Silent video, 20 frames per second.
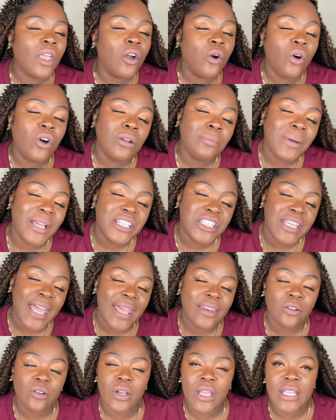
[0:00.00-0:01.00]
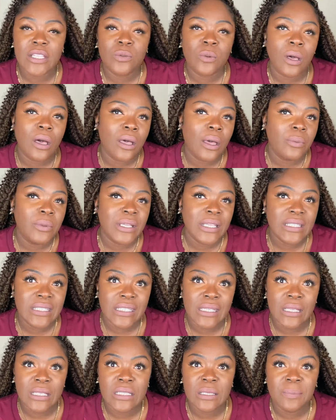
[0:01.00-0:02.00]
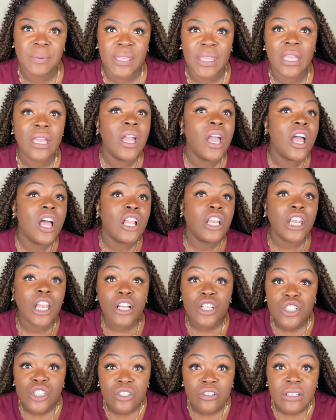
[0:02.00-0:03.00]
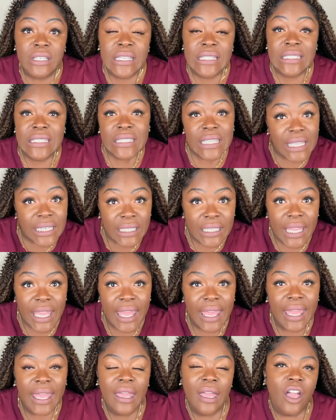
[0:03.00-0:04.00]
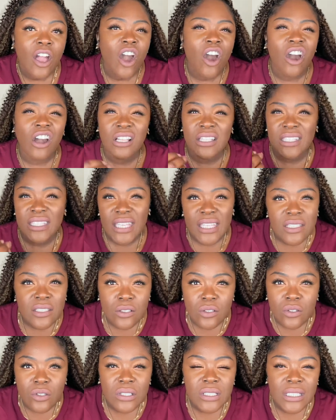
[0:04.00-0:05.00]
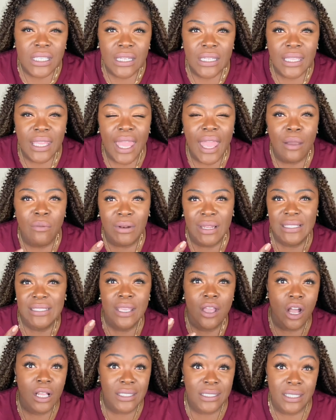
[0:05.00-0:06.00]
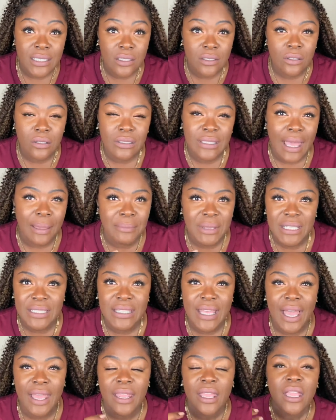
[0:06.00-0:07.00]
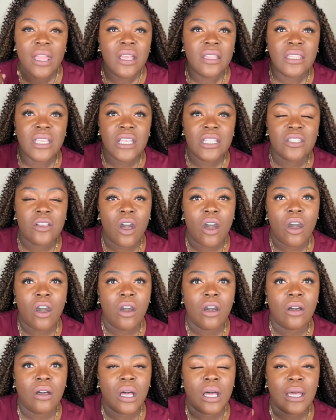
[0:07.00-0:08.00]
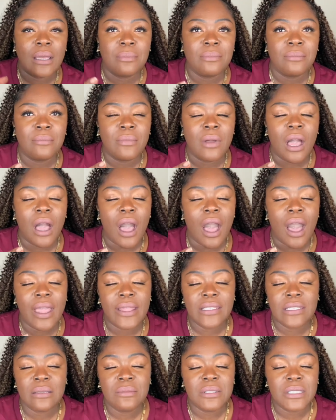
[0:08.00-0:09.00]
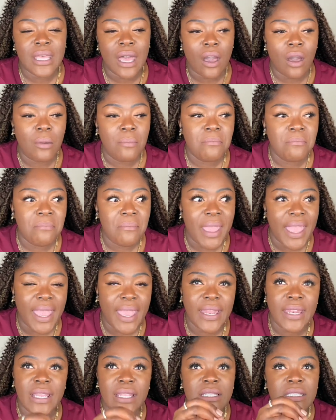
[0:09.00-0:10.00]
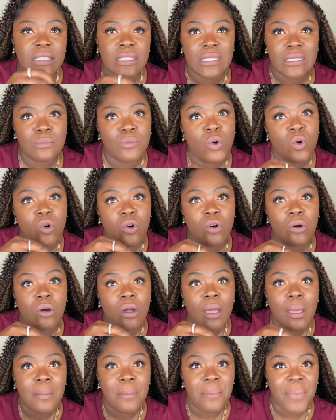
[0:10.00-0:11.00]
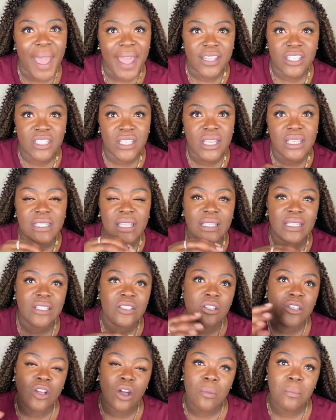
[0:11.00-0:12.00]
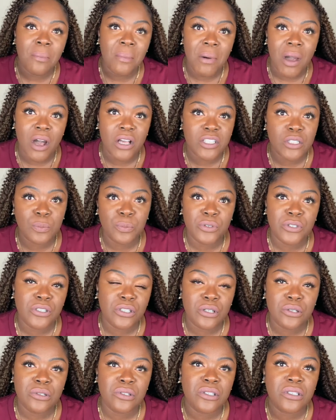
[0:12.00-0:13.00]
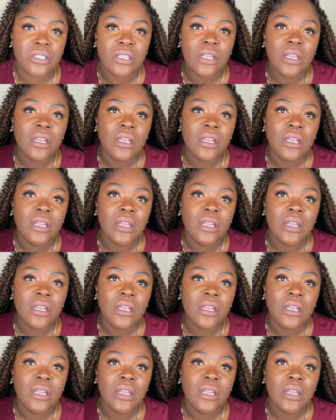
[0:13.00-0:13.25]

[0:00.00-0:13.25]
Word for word: on my channel is what I would consider to be luxury skincare, artisanal skincare. When I say artisanal, that means that these are items that are made in small batches. Like, these are not mass produced